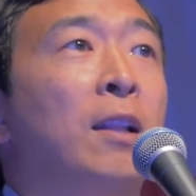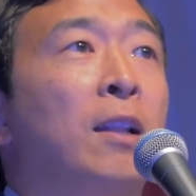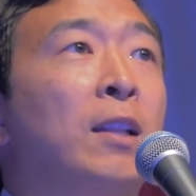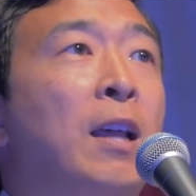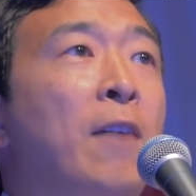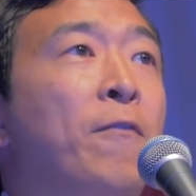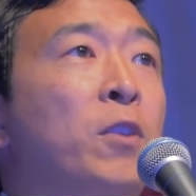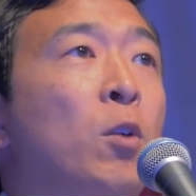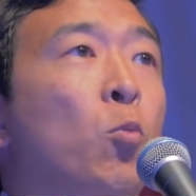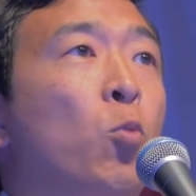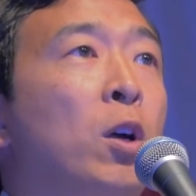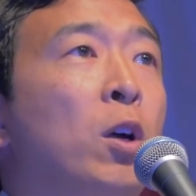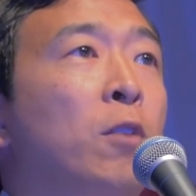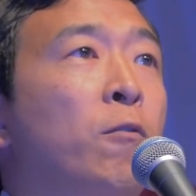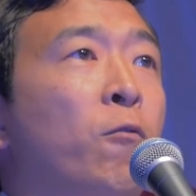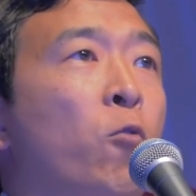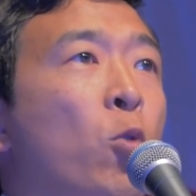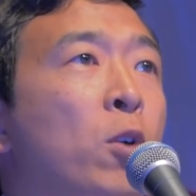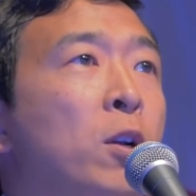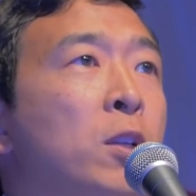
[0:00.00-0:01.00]
left the
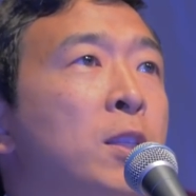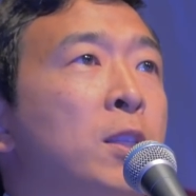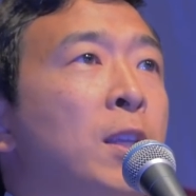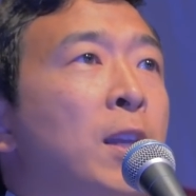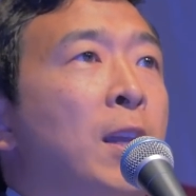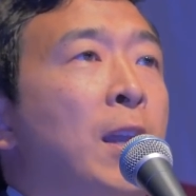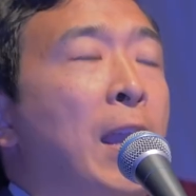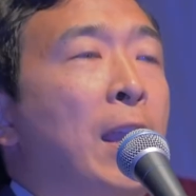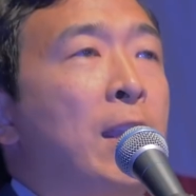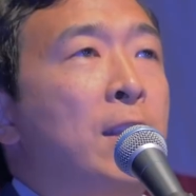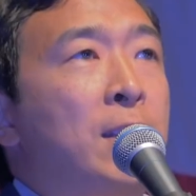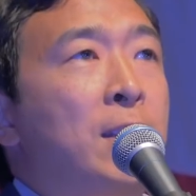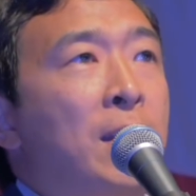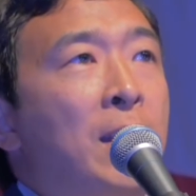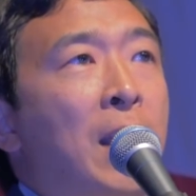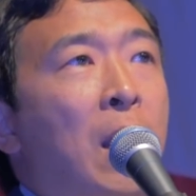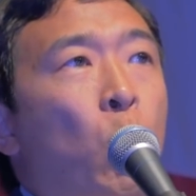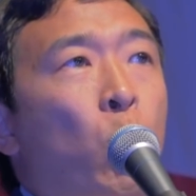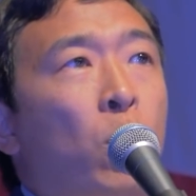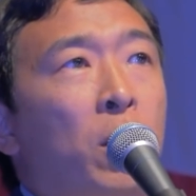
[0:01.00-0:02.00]
workforce and
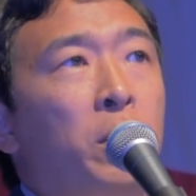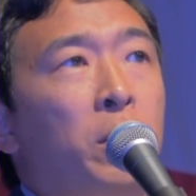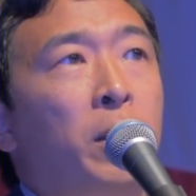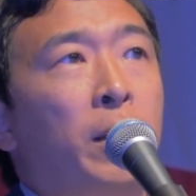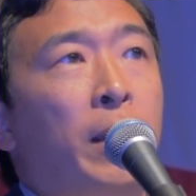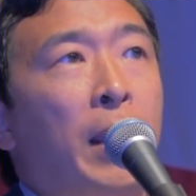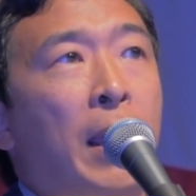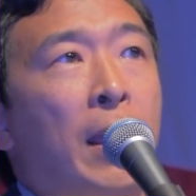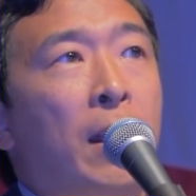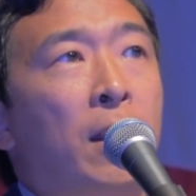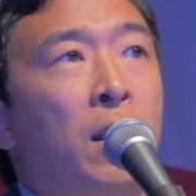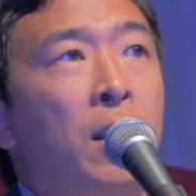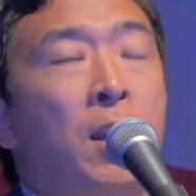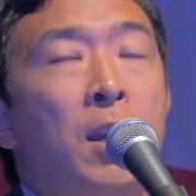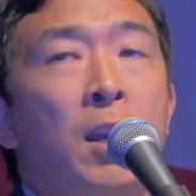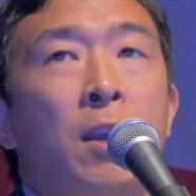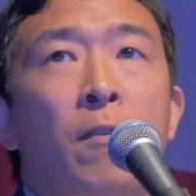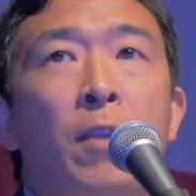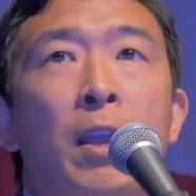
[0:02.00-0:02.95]
did not work again,